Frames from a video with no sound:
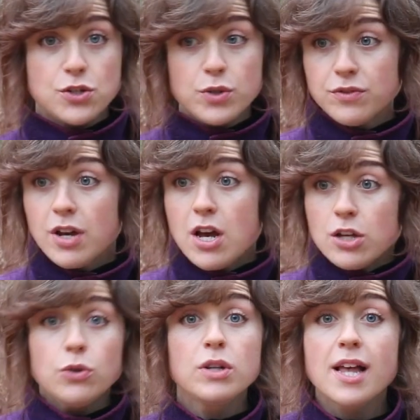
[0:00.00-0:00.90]
You can
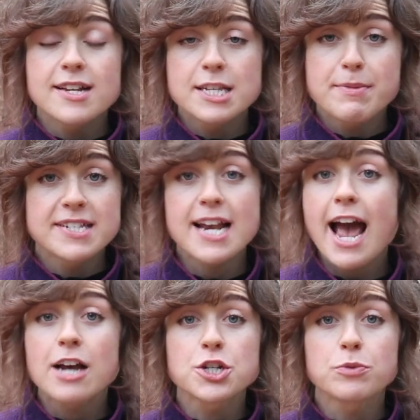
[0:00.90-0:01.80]
utilize them as an
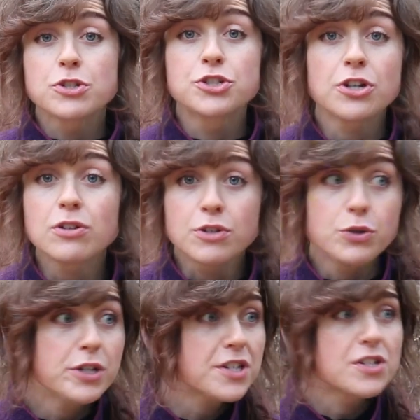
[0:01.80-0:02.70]
actual journal. You
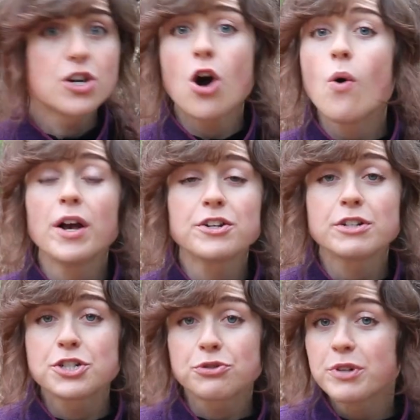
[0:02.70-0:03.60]
can just go under
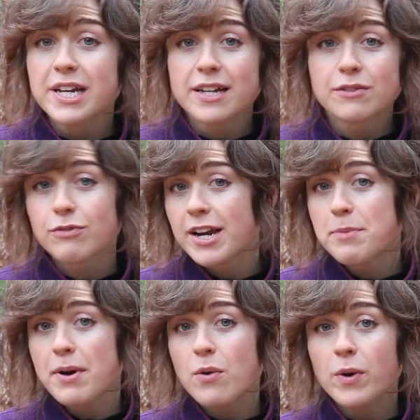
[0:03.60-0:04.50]
a tree and write
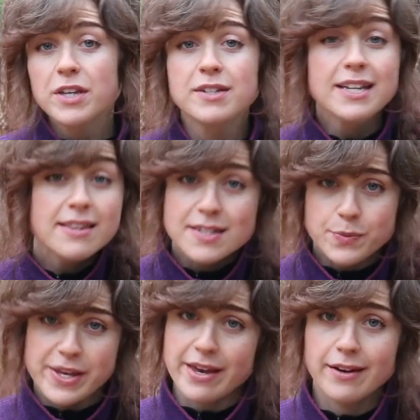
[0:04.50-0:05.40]
about what you did this
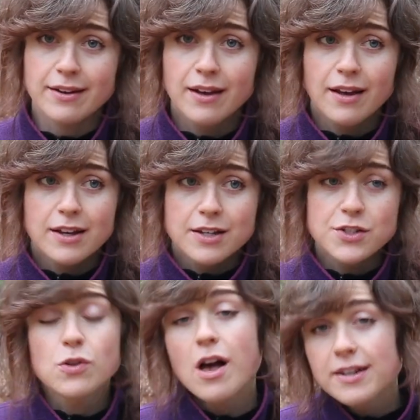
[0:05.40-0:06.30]
weekend.
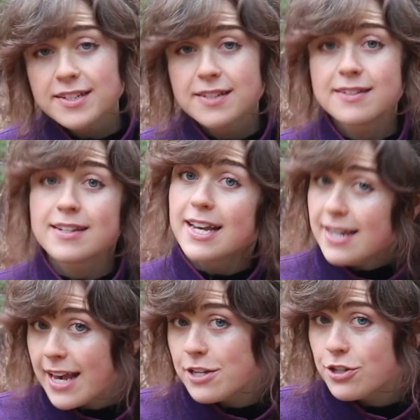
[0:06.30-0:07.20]
So long as it's in
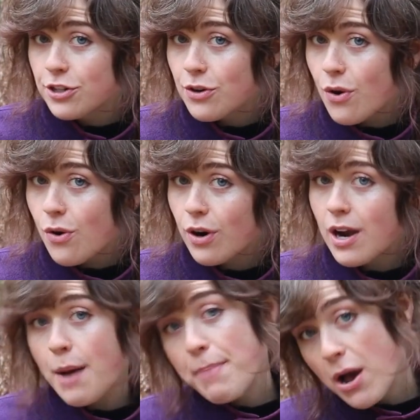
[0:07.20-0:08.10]
nature
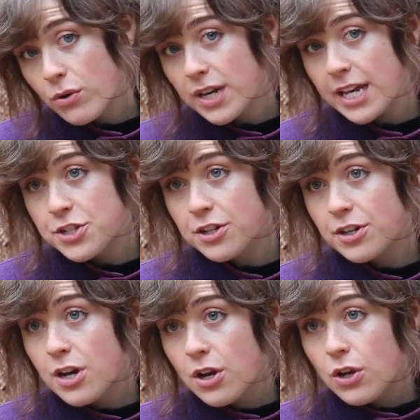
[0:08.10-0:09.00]
or about
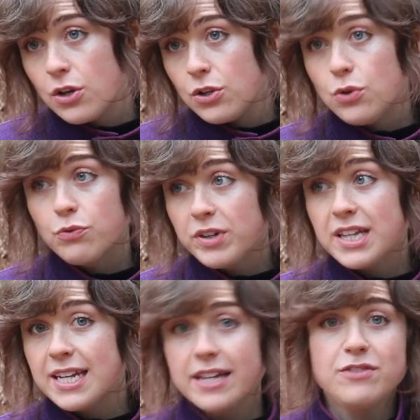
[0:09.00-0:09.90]
nature, you
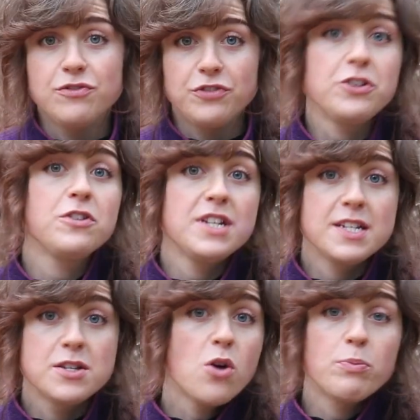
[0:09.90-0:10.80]
really can fill
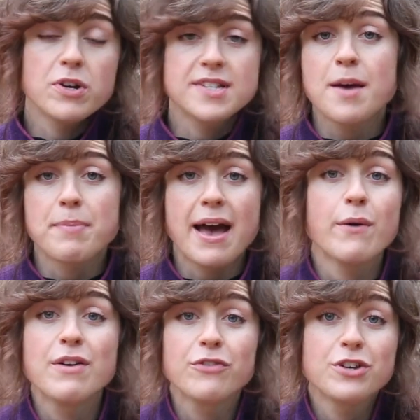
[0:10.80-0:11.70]
these notebooks up
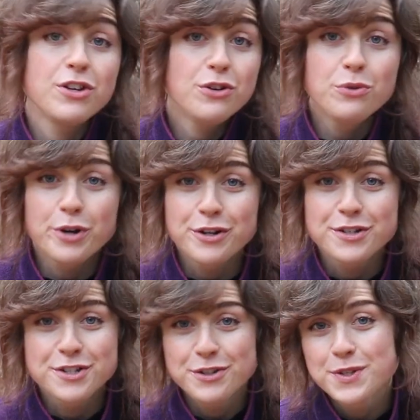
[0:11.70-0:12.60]
however you or your
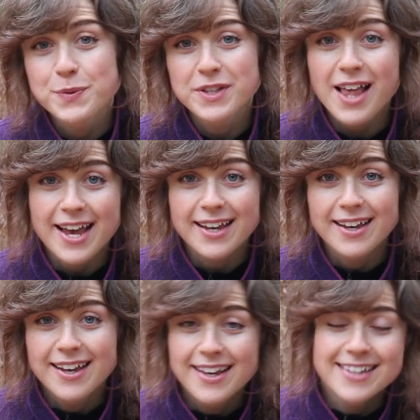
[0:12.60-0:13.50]
students would like.
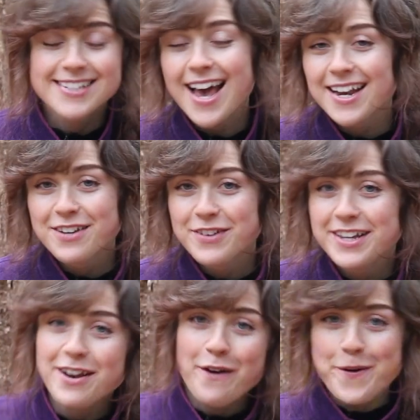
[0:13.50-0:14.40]
It's kind of
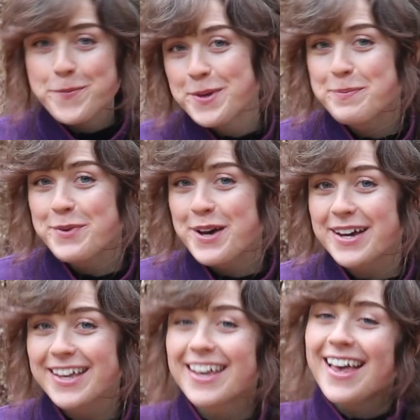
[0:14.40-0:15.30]
an open
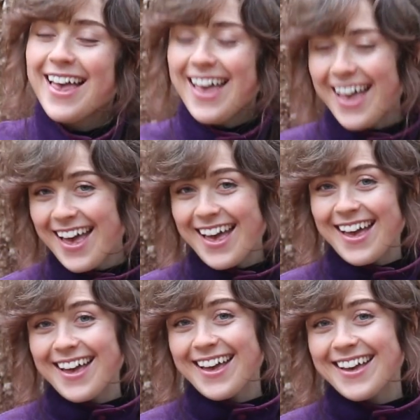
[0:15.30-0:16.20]
book.
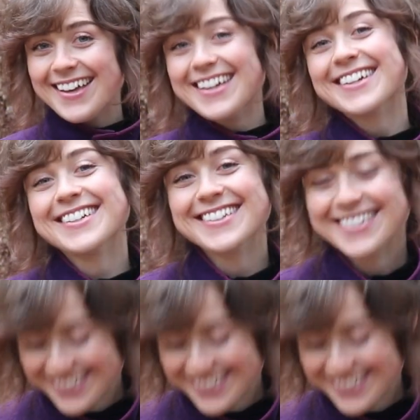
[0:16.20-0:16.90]
Hey!